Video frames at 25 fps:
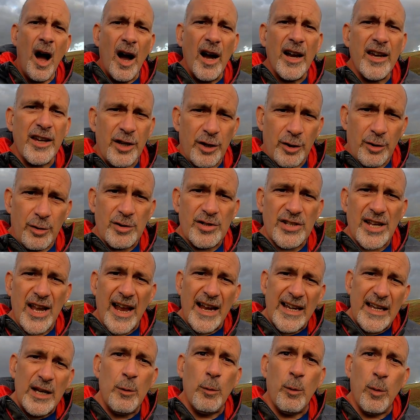I use
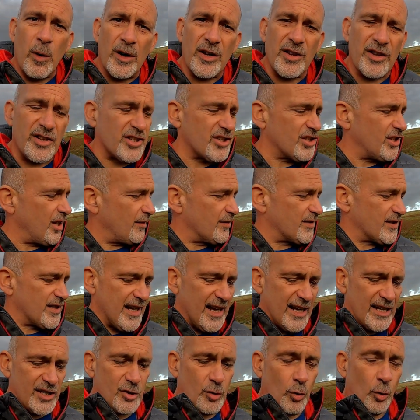any one of the stuff
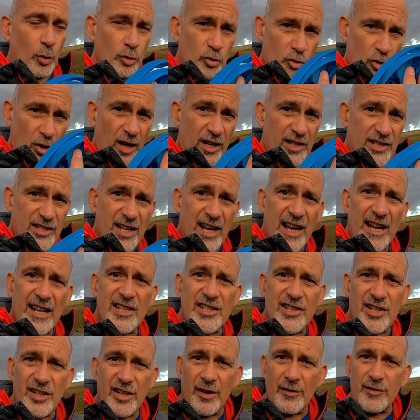sacks or dry
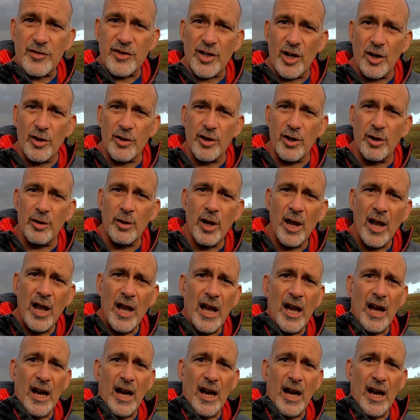sacks that I've shown you